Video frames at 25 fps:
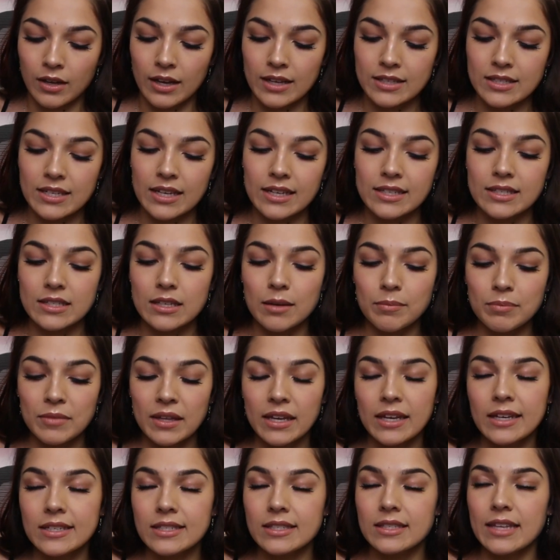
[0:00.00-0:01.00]
It's like
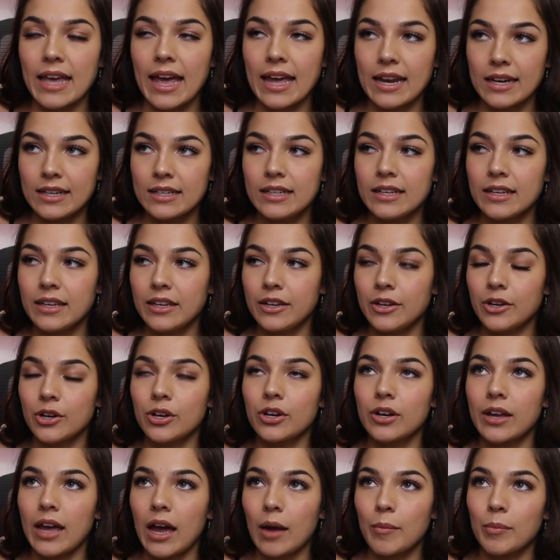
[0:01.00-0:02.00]
something is ending
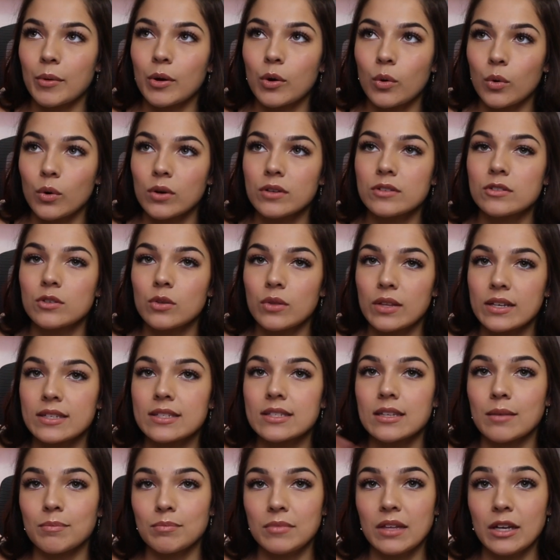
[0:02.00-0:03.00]
here, Capricorn, so that
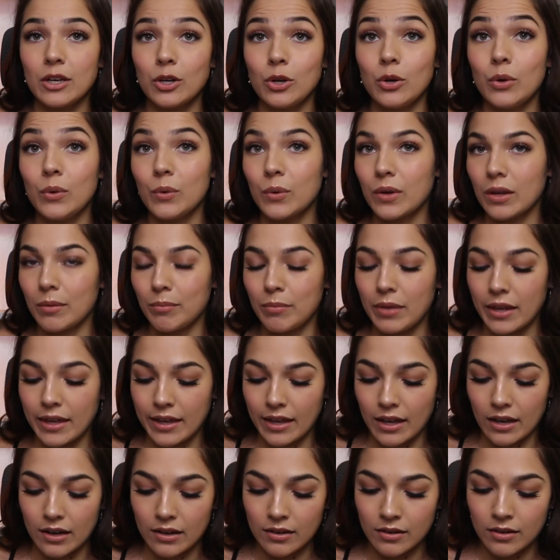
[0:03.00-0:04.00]
something new can
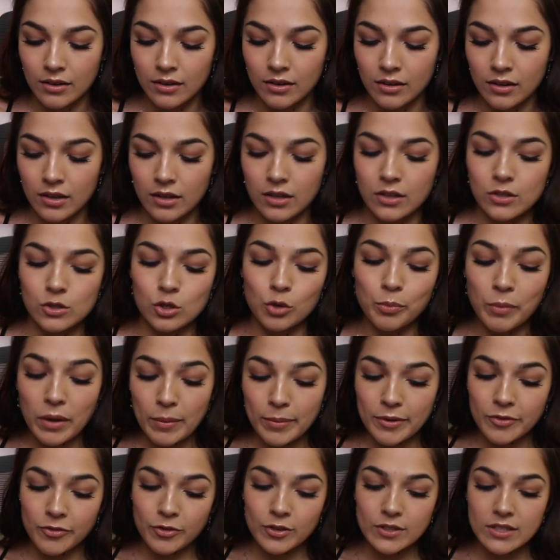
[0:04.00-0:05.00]
begin. So
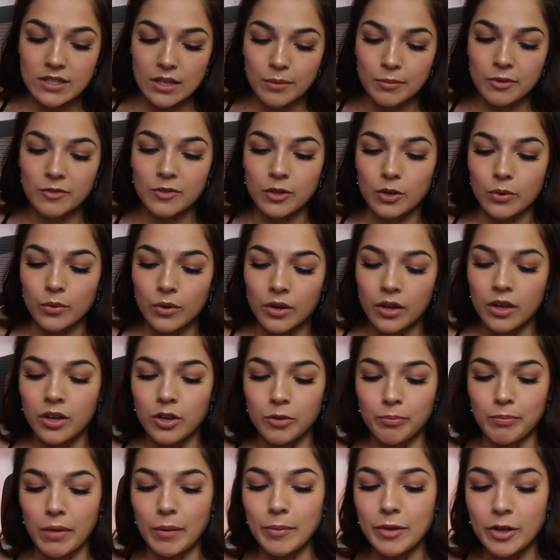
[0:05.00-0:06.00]
maybe for some of you,
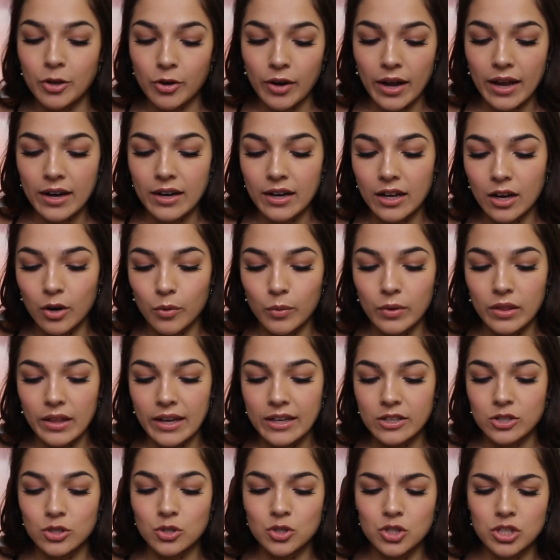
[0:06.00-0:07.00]
maybe you're ending a
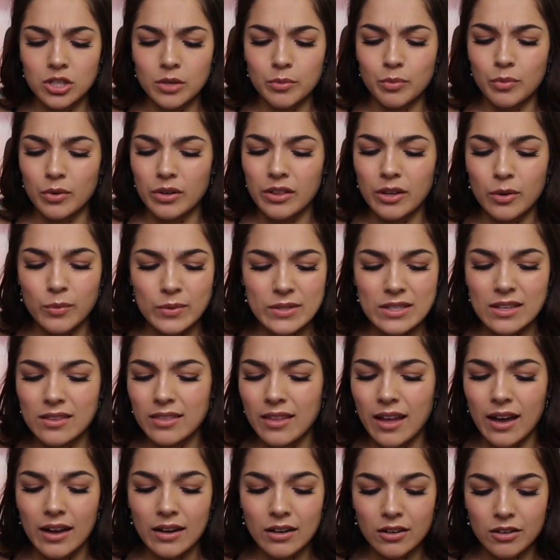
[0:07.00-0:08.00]
relationship where there was a
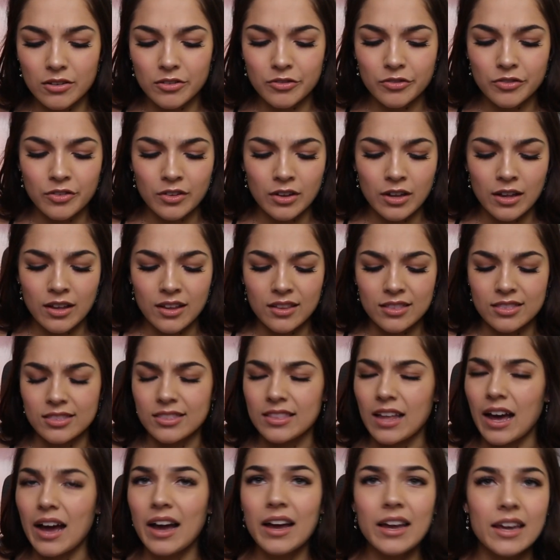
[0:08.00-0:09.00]
lot of
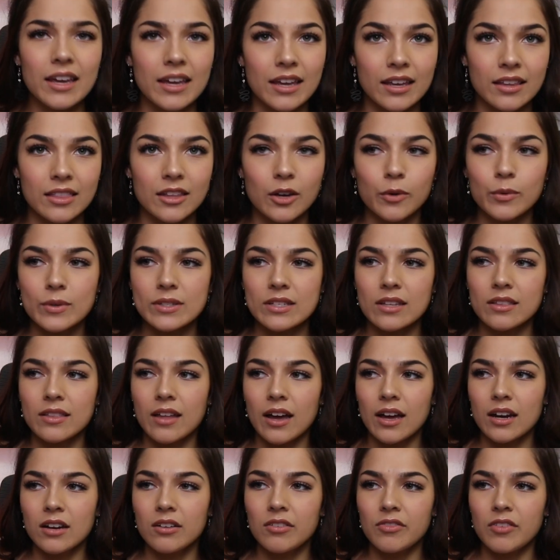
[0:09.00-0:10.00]
lying, there was a
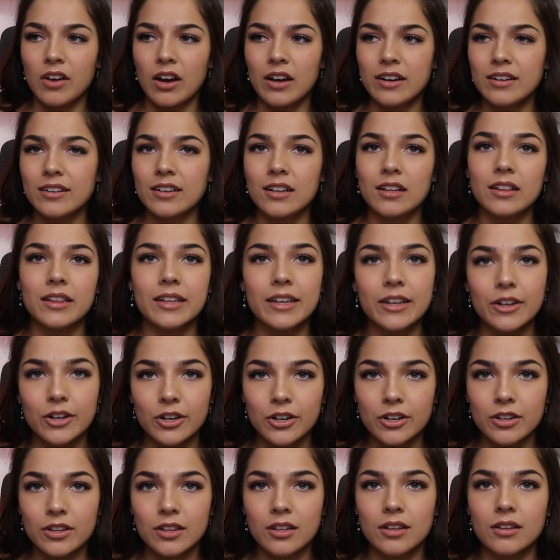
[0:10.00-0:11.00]
lot of
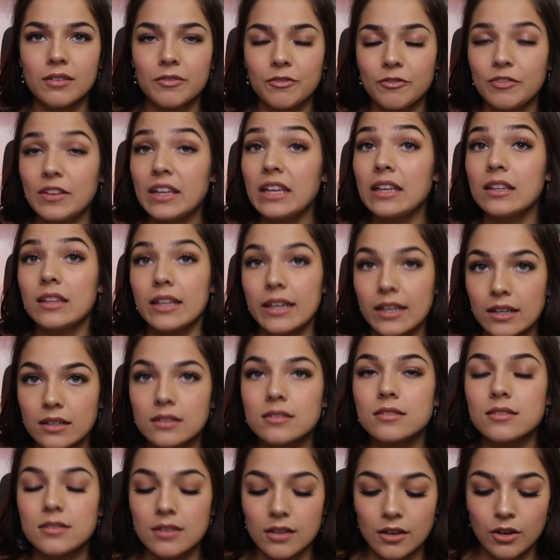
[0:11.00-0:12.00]
unclear
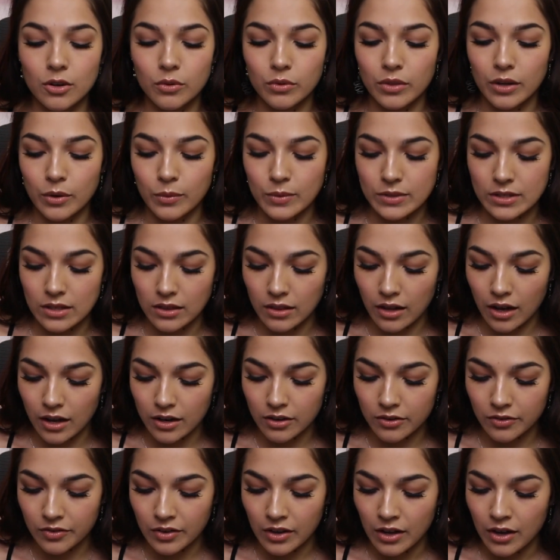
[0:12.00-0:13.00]
feelings, you know, there was a
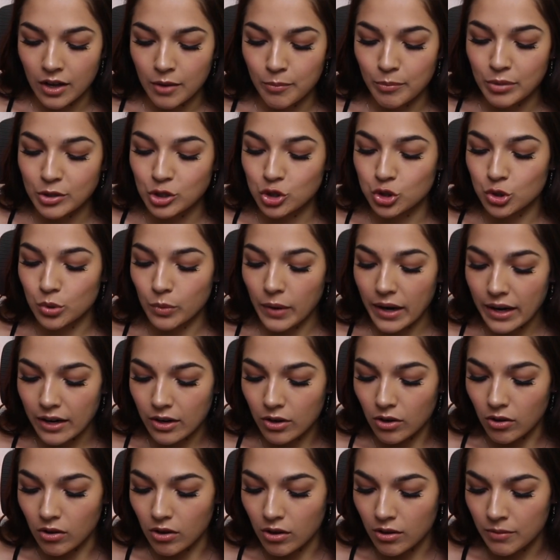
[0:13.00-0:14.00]
lot of
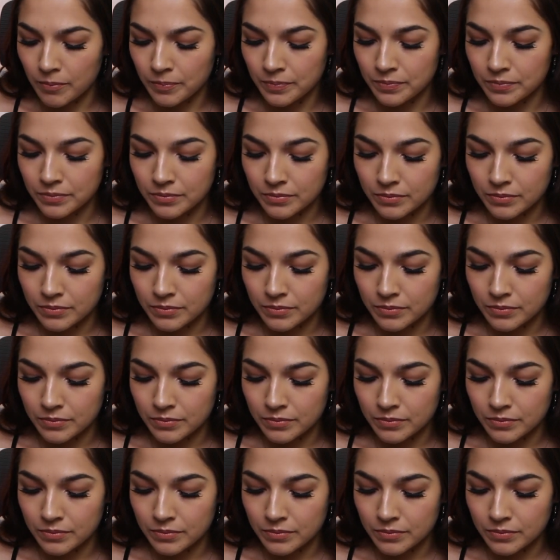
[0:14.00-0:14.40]
betrayal.